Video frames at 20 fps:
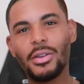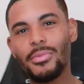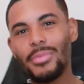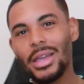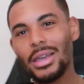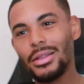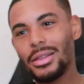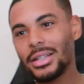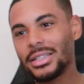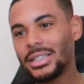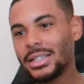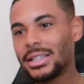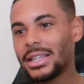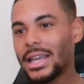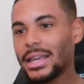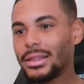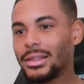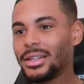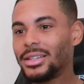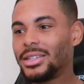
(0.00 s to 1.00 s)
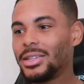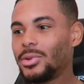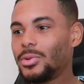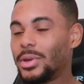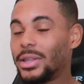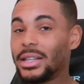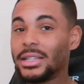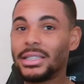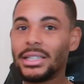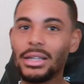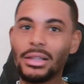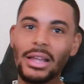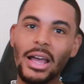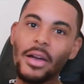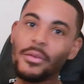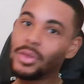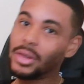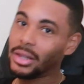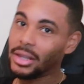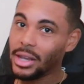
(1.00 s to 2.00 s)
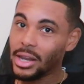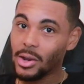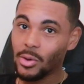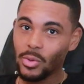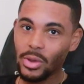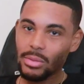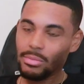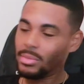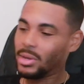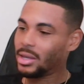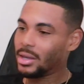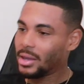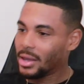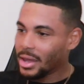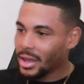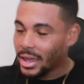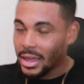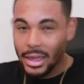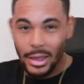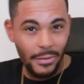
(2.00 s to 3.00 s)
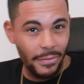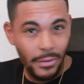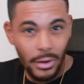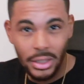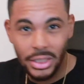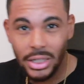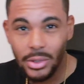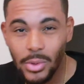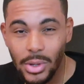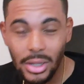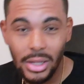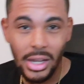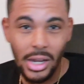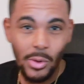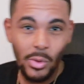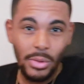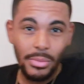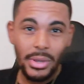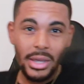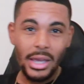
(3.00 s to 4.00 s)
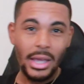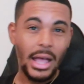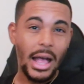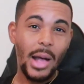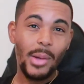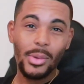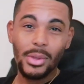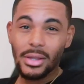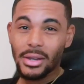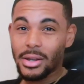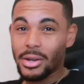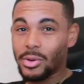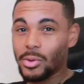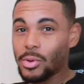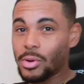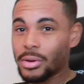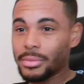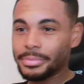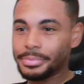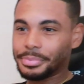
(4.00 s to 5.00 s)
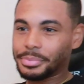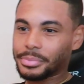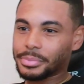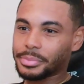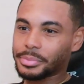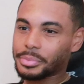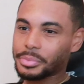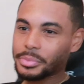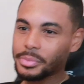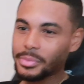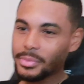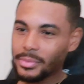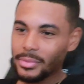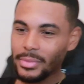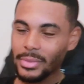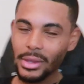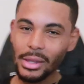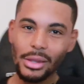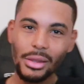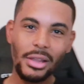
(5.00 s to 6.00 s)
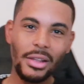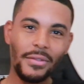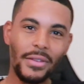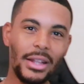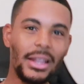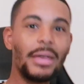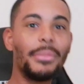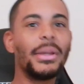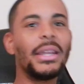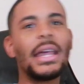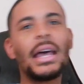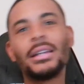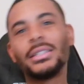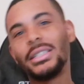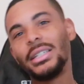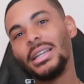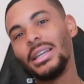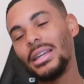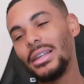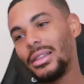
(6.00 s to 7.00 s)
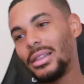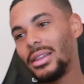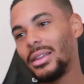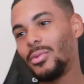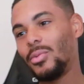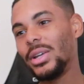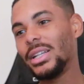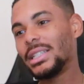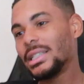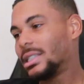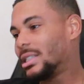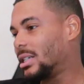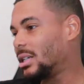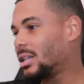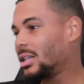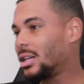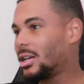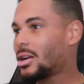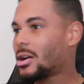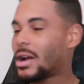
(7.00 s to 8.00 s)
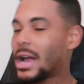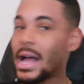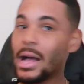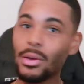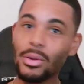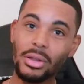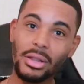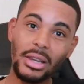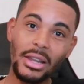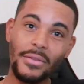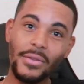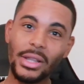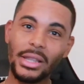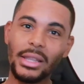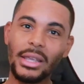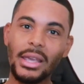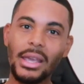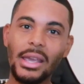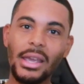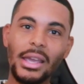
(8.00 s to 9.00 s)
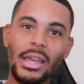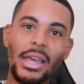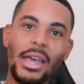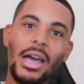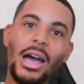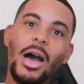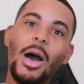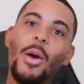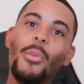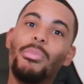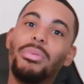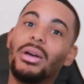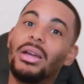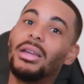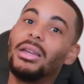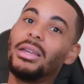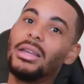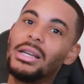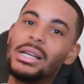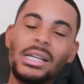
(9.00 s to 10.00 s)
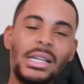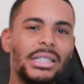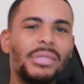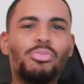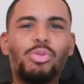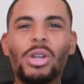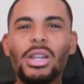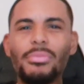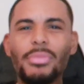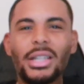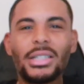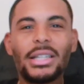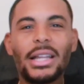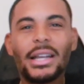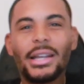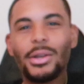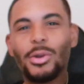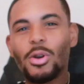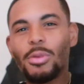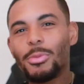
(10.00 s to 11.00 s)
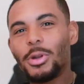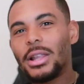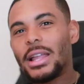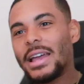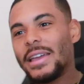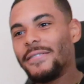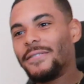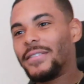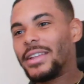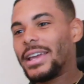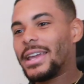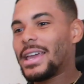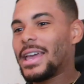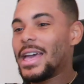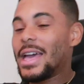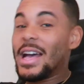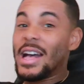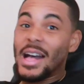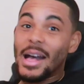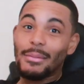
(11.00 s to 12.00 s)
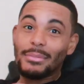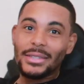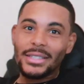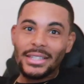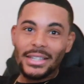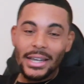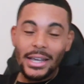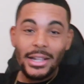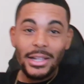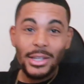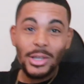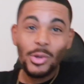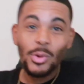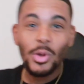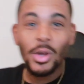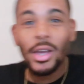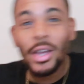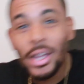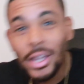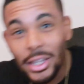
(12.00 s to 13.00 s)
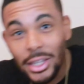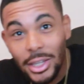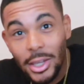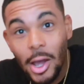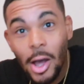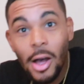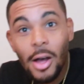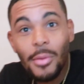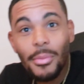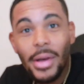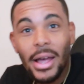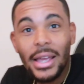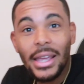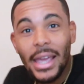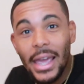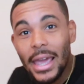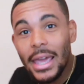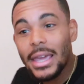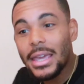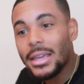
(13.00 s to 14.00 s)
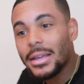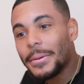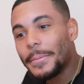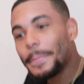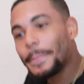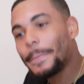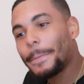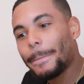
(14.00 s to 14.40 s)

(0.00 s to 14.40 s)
on base and she likes it too, and she's obviously here with me. At first, she wasn't here with me. I was in the dorm and stuff like that, but now she is, and we just chill in our house and everything. But it's pretty much like a normal life. Like I'm telling you, y'all might hate